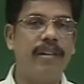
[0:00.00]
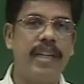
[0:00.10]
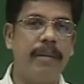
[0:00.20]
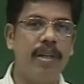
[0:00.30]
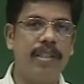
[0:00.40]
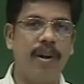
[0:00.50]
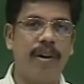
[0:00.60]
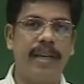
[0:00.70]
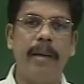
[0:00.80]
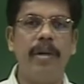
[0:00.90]
table
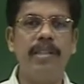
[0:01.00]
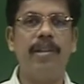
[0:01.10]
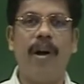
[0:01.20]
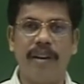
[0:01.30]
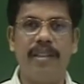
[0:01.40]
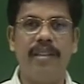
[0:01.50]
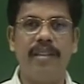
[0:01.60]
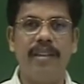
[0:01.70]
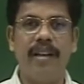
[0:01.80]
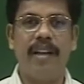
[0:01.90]
salt,
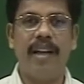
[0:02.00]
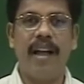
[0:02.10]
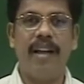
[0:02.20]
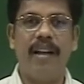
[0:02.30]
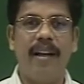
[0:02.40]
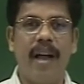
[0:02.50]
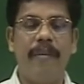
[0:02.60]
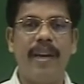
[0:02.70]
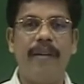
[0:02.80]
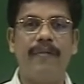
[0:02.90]

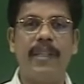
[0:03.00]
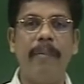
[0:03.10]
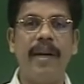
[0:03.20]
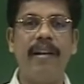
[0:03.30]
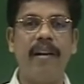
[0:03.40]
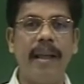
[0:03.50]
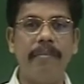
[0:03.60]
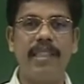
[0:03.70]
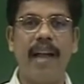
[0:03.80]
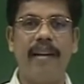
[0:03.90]
if somebody
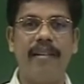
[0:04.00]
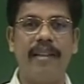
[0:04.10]
claims that